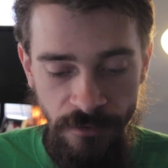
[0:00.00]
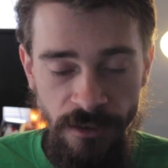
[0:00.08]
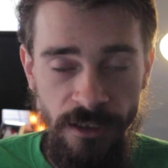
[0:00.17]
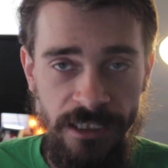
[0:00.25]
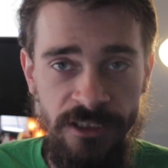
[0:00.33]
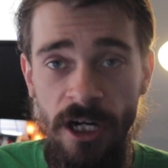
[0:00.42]

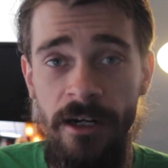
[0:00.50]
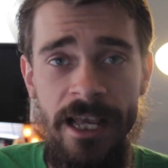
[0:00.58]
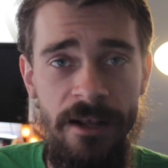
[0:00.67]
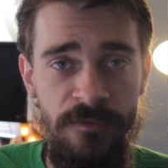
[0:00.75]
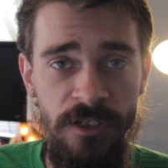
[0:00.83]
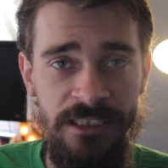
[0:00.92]
Like
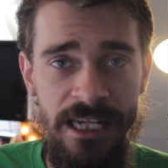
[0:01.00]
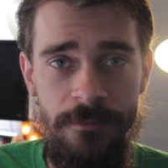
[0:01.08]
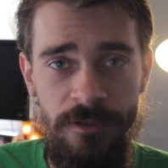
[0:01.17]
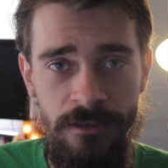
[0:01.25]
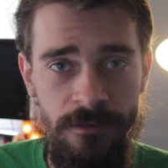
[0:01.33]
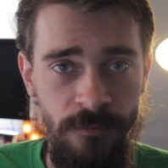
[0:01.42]
Sarkhan, for
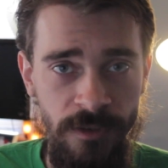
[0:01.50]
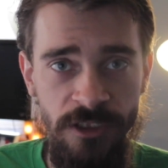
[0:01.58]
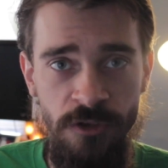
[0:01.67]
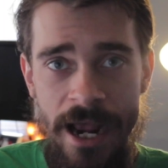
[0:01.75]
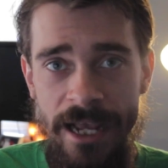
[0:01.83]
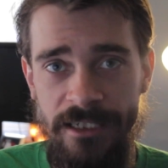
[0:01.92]
example, with the
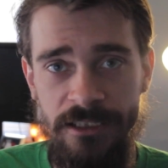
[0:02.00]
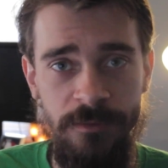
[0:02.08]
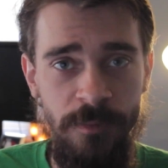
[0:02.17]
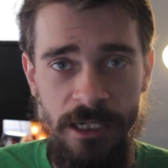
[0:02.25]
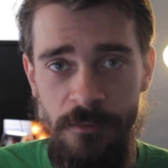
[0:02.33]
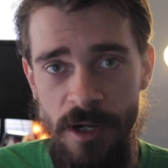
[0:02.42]
dragons,
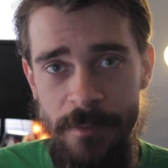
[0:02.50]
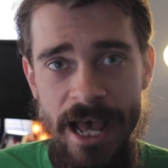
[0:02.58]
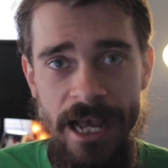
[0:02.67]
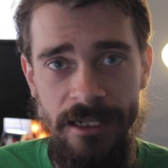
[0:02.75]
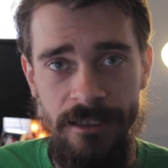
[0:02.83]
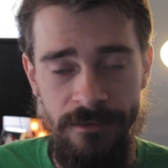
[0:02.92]
bring them right
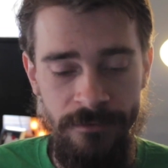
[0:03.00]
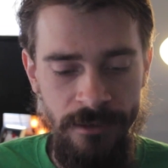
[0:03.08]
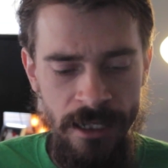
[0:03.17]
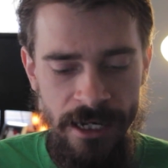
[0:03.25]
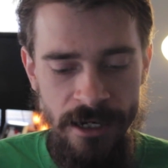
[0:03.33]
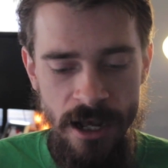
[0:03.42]
back.
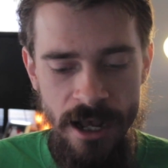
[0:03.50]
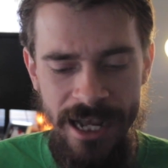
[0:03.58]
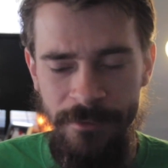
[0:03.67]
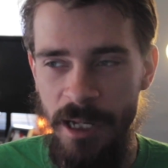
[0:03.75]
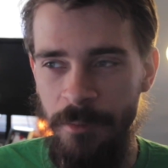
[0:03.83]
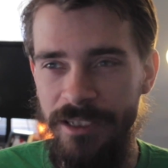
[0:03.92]
And
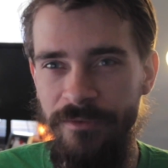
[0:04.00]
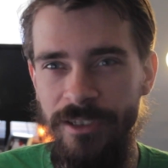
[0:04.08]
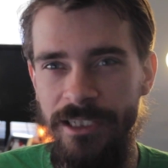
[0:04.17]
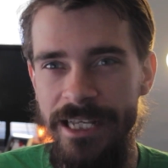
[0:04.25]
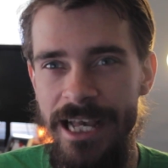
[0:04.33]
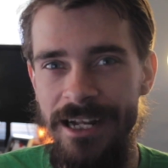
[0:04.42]
I believe
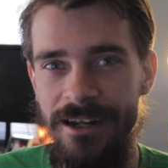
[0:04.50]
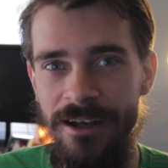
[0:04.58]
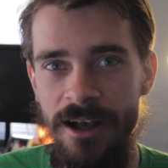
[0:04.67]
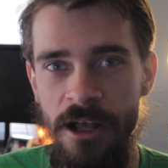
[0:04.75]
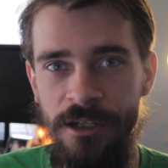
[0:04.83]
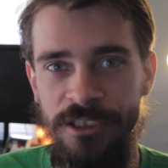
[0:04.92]
Liliana
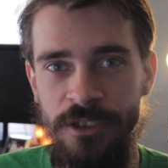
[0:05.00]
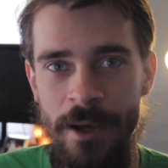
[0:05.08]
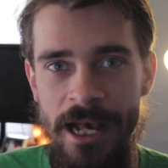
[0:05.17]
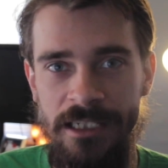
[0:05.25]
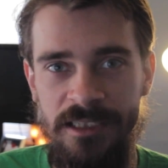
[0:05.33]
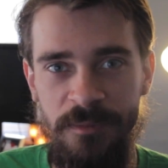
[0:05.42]
also
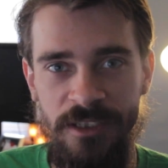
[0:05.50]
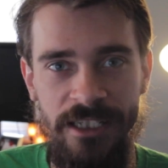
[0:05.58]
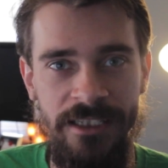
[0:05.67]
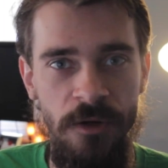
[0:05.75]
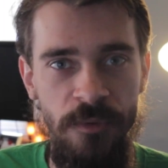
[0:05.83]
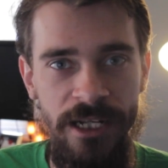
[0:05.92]
has something
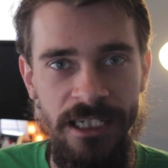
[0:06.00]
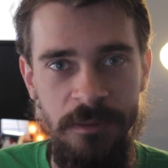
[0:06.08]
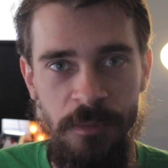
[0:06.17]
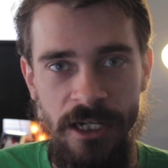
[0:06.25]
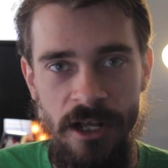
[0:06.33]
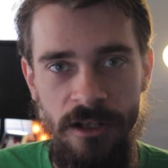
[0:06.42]
like that, where you get
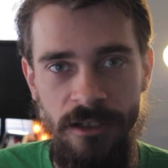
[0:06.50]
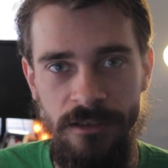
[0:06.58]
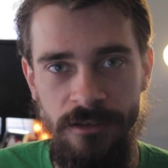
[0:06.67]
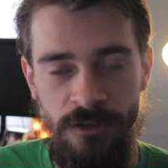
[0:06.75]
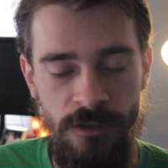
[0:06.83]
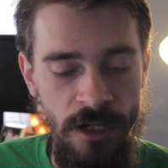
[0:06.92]
to bring
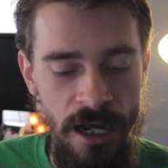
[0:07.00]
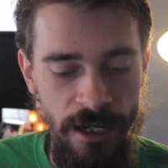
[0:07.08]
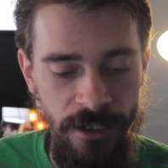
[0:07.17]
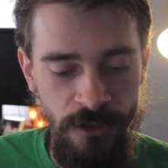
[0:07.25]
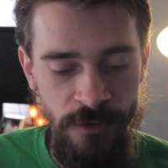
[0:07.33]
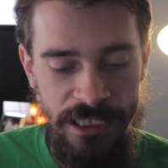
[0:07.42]
all
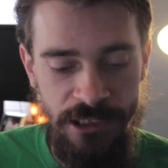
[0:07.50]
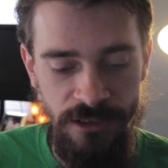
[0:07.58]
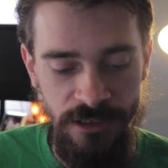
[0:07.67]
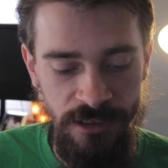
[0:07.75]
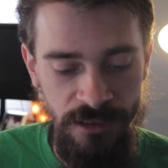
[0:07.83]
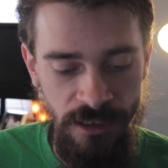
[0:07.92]
your
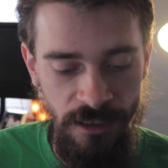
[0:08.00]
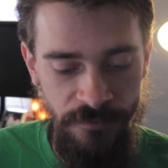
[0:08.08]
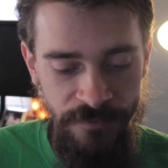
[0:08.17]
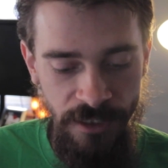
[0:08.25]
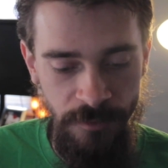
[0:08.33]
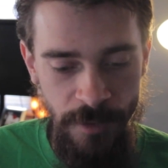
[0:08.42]
creatures to the
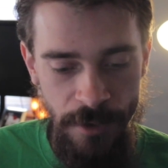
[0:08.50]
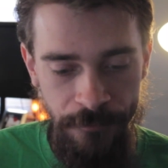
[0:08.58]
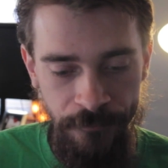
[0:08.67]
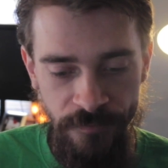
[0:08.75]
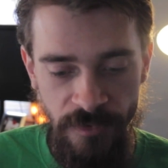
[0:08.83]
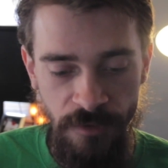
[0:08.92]
field, but
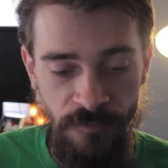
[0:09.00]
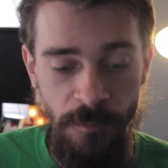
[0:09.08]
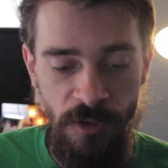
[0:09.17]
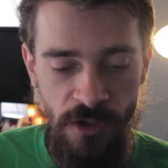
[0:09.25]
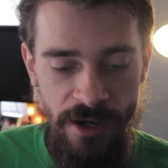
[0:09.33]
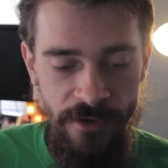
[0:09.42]

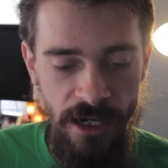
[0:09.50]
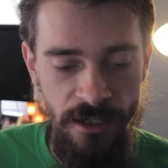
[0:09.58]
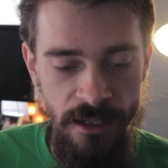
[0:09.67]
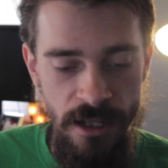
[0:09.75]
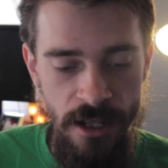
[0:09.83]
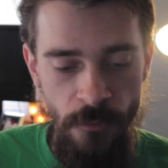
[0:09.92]
from the graveyard.
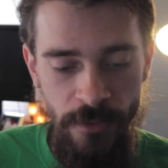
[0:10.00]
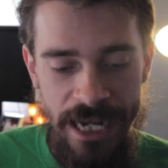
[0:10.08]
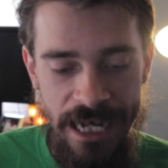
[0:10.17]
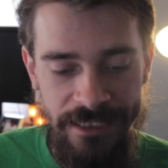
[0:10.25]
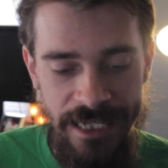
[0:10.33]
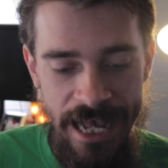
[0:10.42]
We
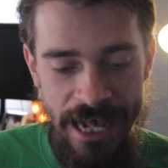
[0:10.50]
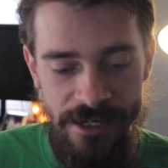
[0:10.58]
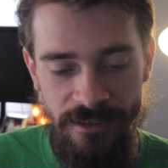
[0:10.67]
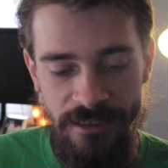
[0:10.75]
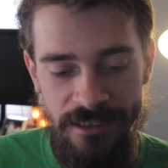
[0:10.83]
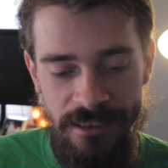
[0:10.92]
got
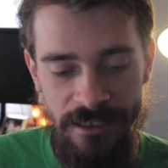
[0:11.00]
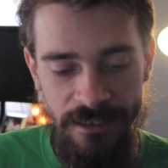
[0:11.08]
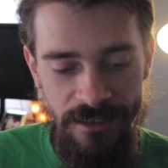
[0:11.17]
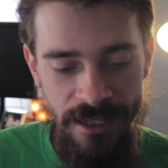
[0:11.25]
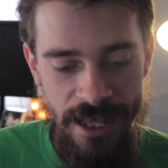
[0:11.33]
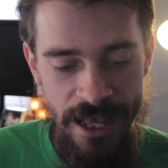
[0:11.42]

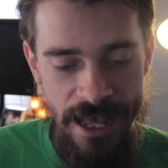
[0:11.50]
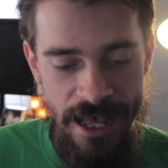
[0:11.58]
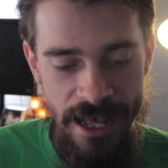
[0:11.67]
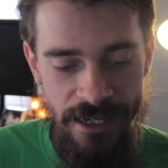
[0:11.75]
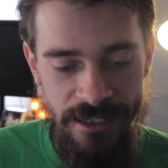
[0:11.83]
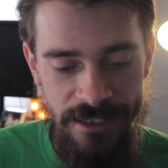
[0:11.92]

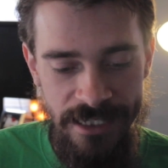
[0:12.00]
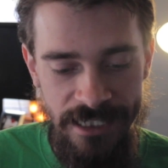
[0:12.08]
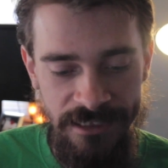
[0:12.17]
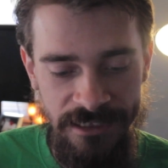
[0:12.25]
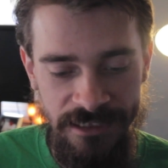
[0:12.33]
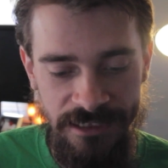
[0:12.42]

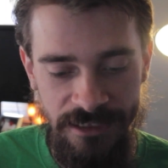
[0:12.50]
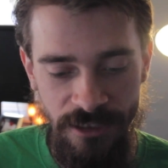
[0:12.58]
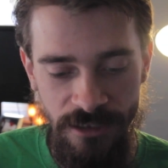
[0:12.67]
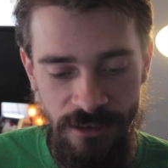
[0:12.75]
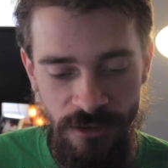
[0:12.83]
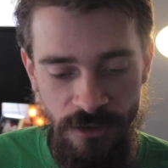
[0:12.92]
Hedonist's
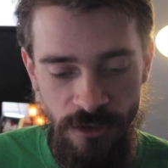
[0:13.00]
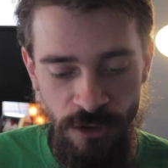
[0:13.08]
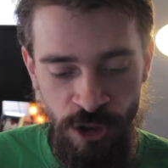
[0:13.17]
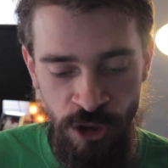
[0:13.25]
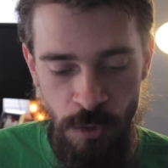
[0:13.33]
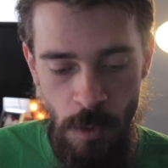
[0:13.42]

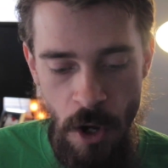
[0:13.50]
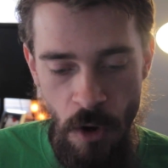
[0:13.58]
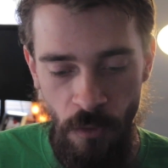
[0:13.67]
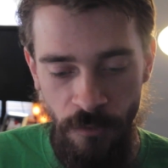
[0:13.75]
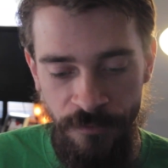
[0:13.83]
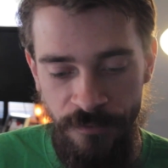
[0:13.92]

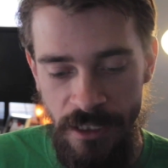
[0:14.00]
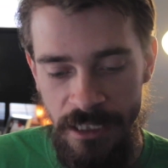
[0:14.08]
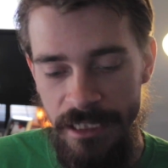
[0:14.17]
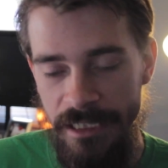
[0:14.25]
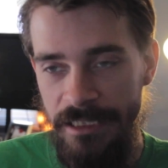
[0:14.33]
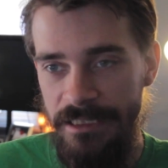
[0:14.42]
Trove.
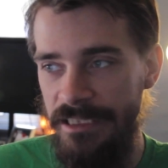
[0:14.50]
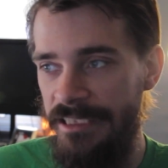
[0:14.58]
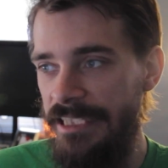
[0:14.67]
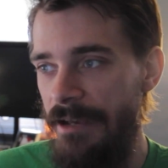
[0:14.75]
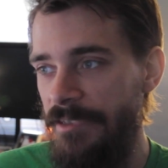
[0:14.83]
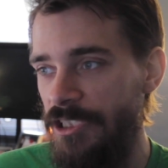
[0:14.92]
It's a
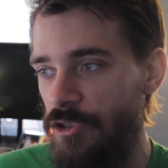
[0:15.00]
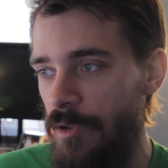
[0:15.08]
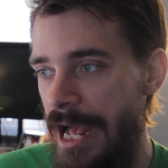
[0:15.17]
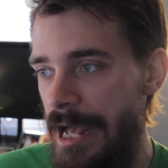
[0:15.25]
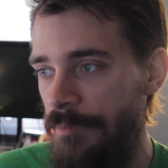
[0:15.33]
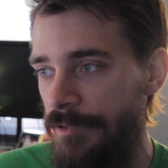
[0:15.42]

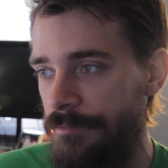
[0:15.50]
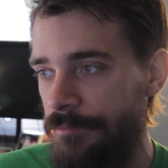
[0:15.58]
7-drop.